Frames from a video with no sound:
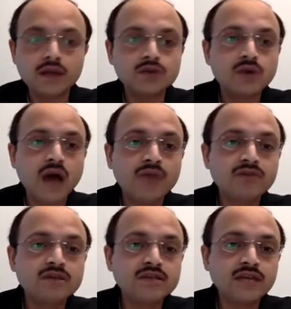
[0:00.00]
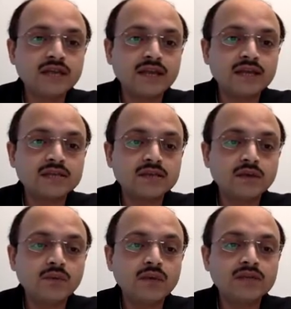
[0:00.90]
So after seeing this,
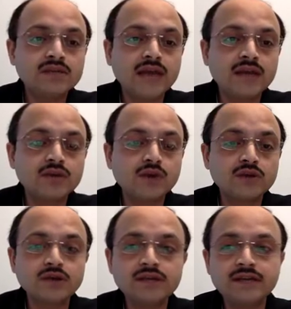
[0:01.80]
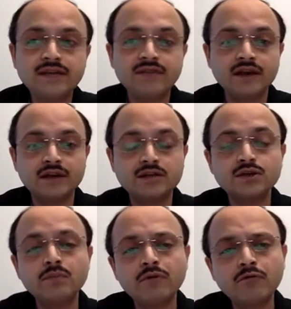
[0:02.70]
we decided to actually deliver it.
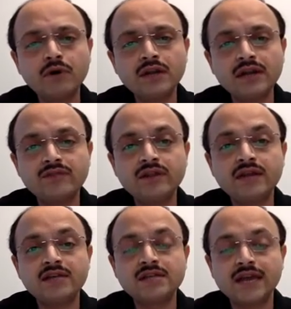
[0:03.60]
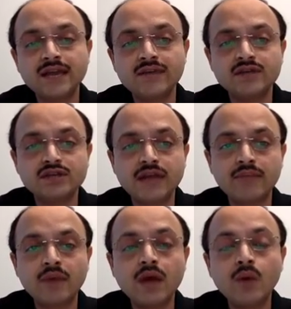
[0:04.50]
So before delivery, there is another
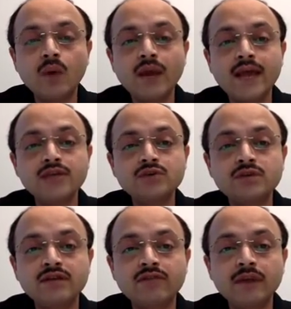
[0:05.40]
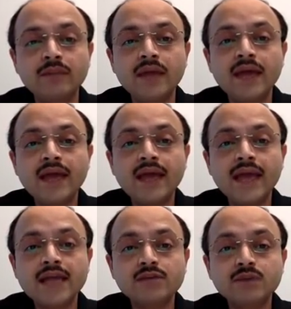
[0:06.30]
step. One has to develop a
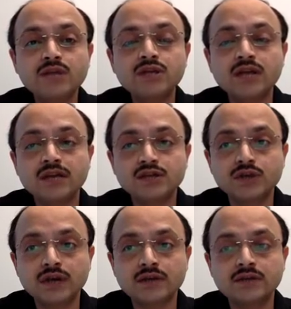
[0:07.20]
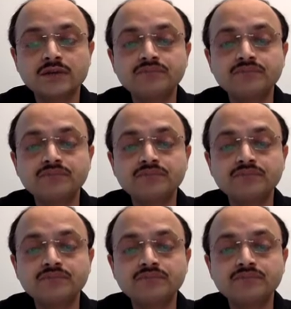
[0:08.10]
expression construct